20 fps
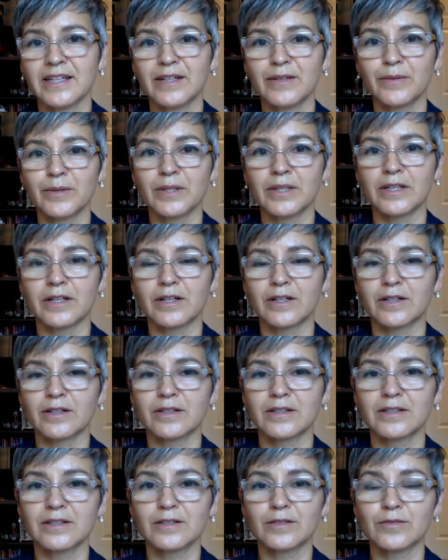with our
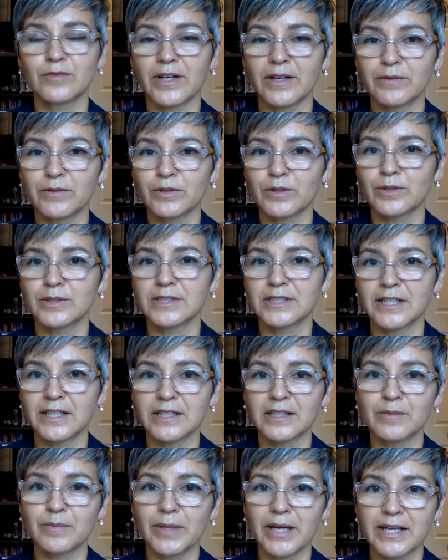little 5-year-old son
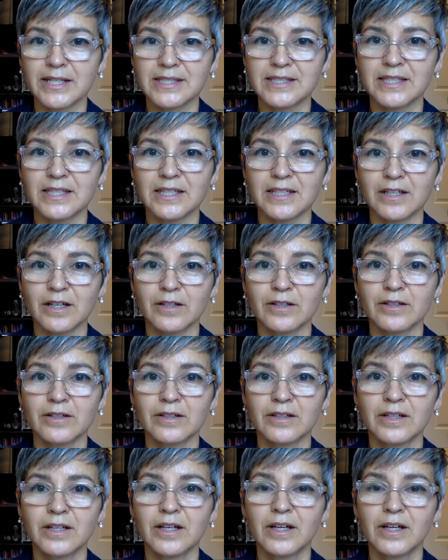in the back seat on